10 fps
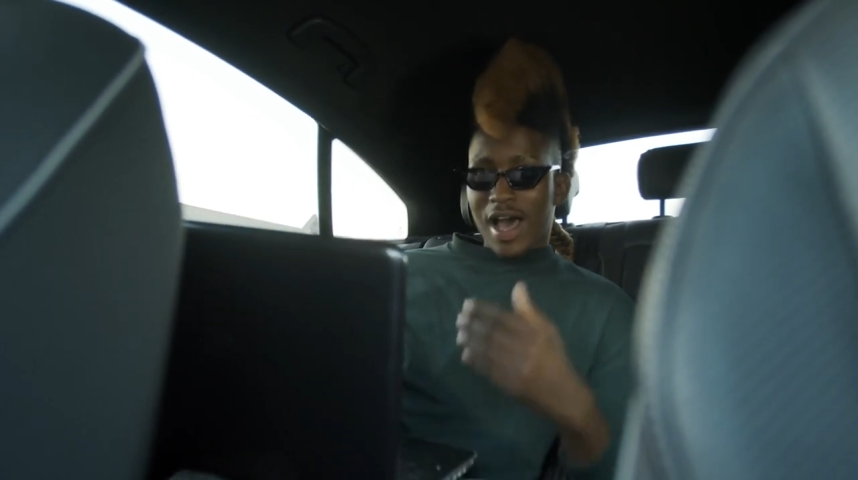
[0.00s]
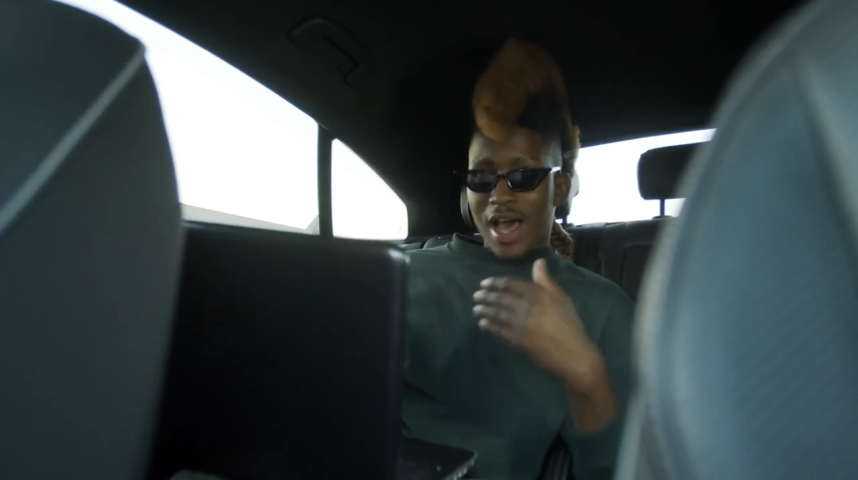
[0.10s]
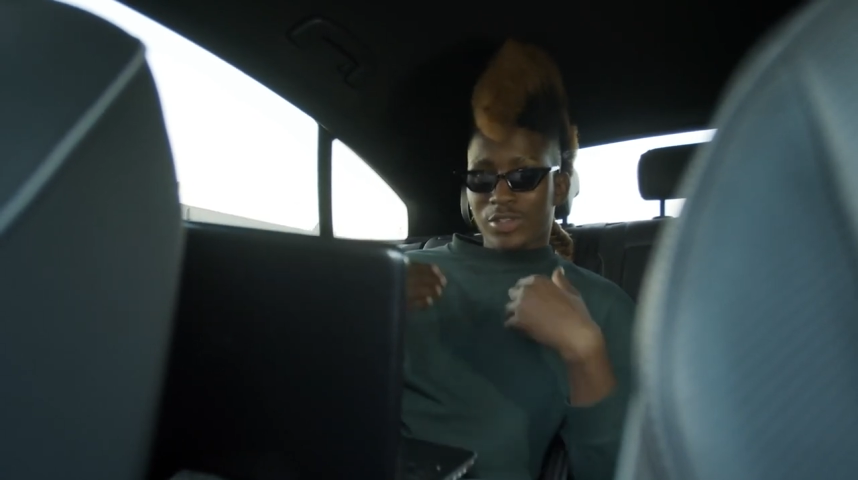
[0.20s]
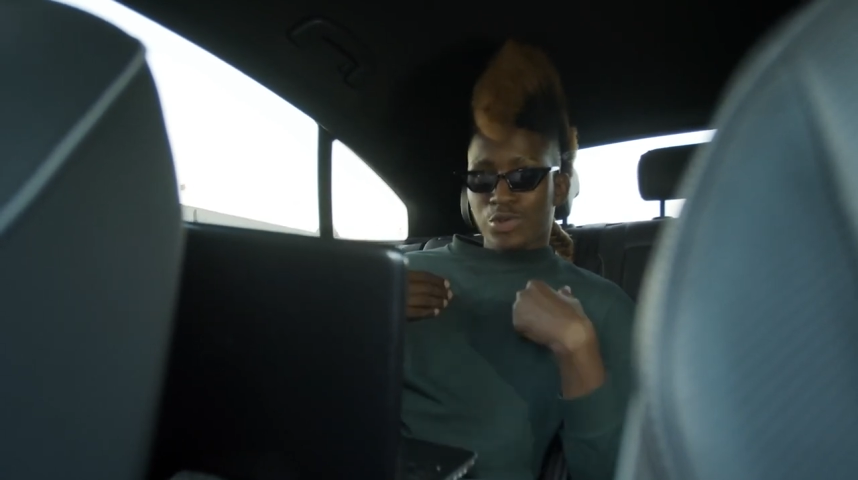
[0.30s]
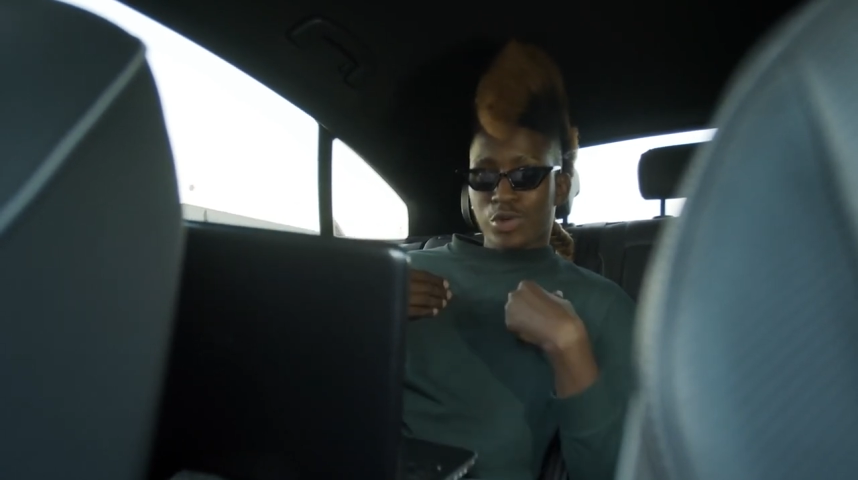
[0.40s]

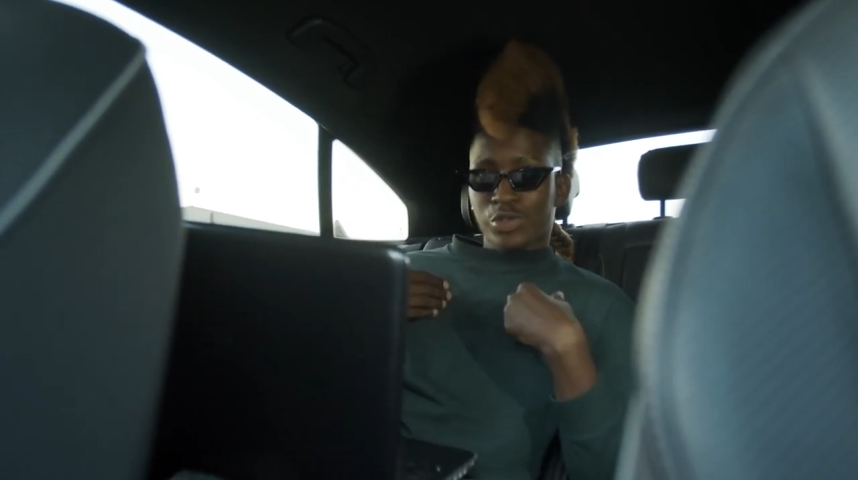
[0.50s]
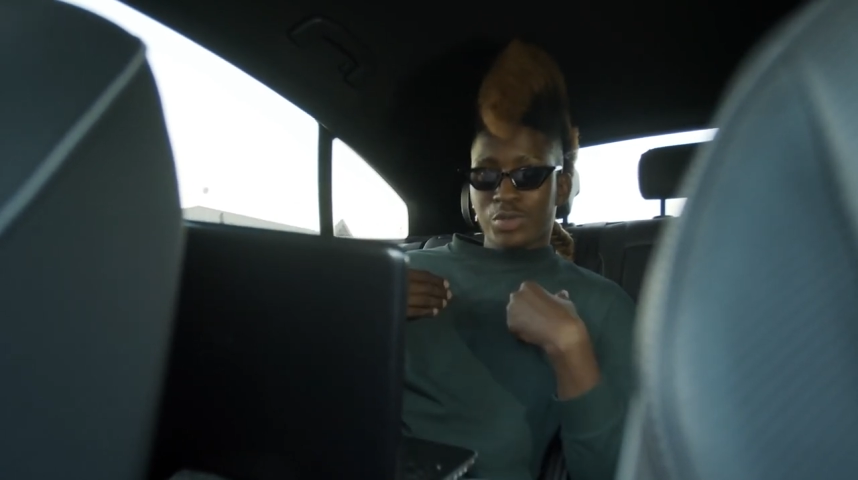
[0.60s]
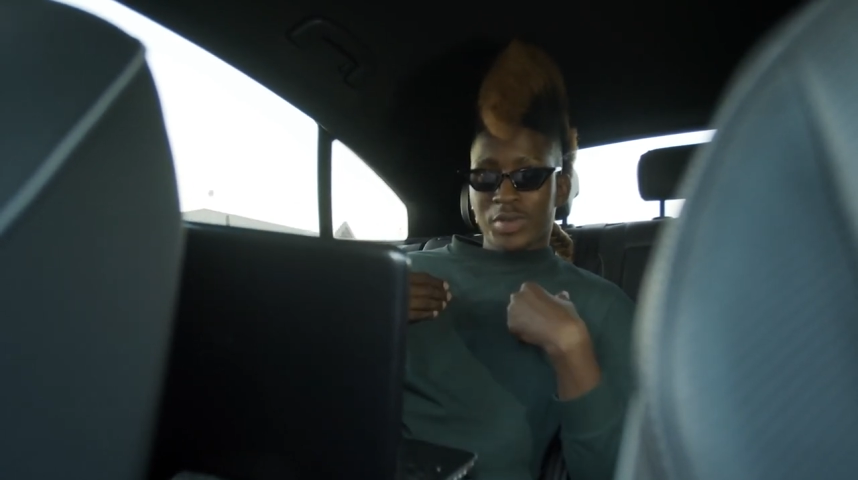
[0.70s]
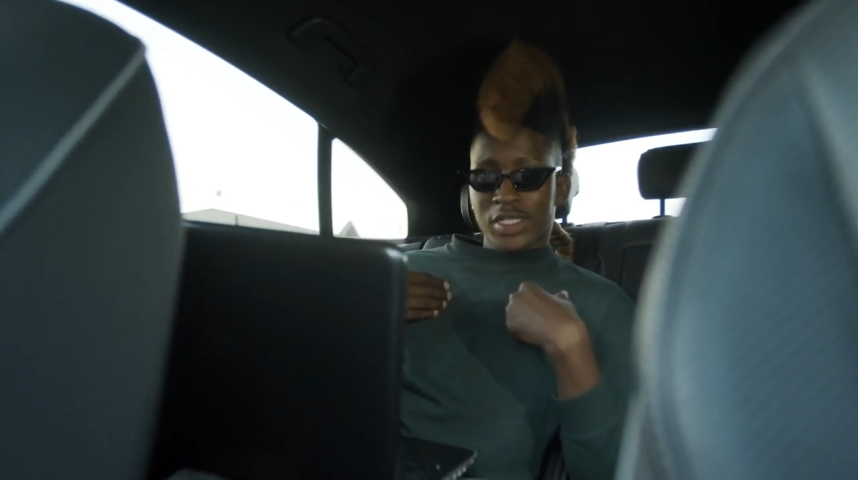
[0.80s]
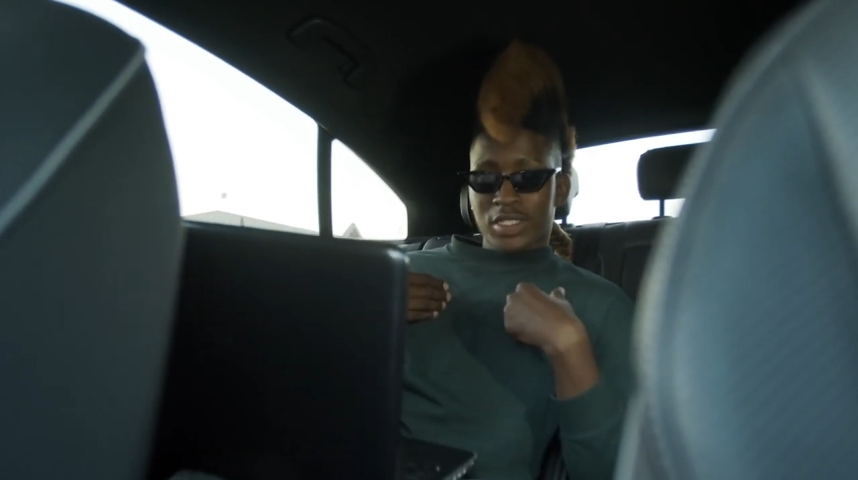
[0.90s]
I talk too
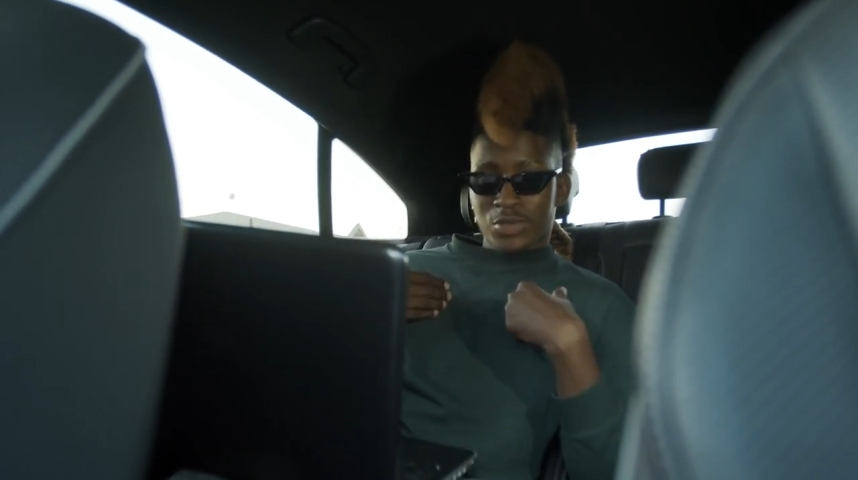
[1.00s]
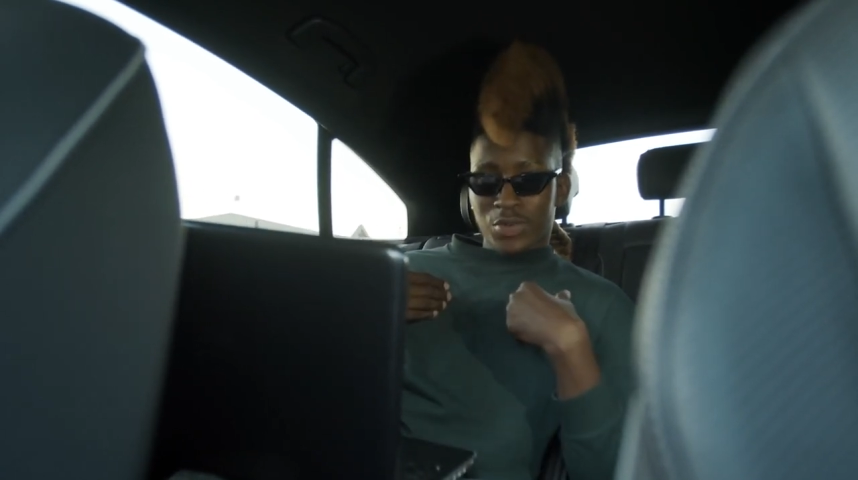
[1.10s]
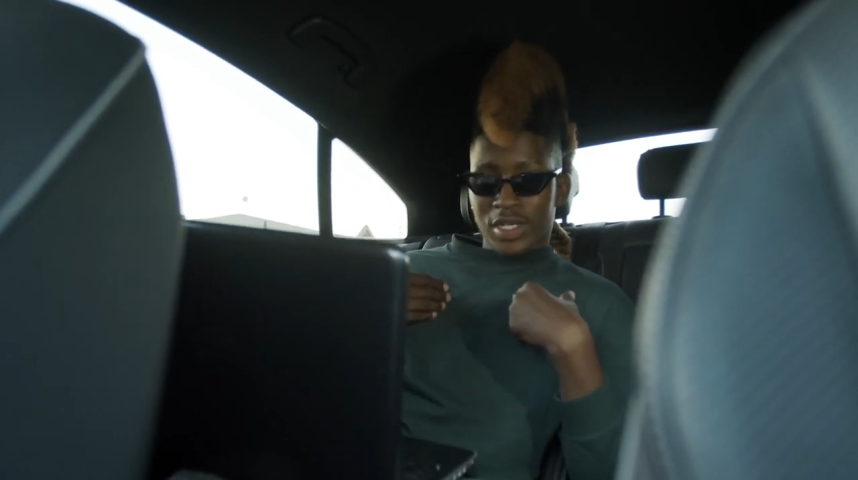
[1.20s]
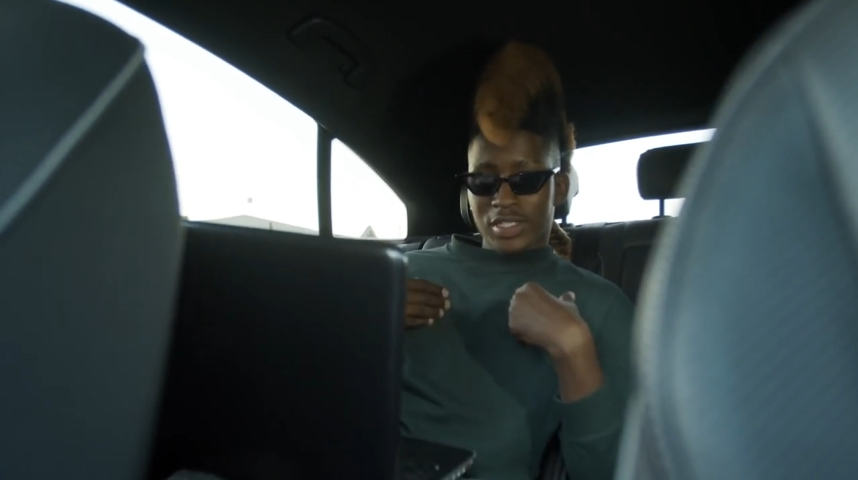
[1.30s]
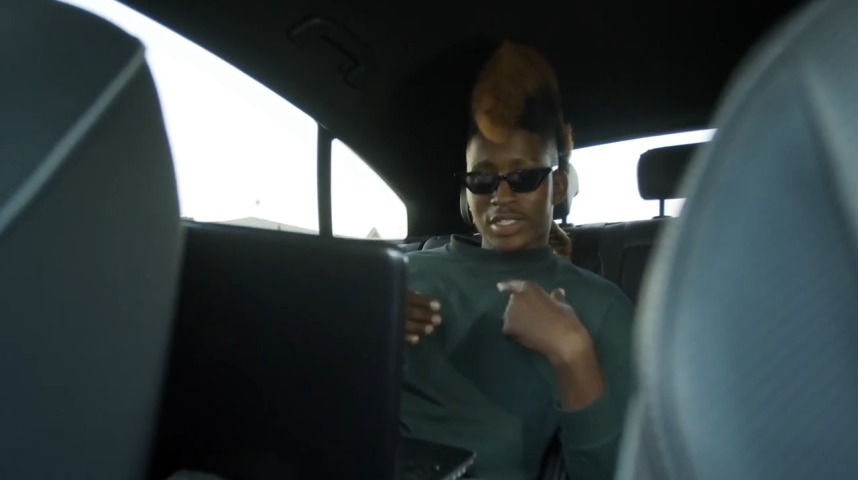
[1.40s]
much as well,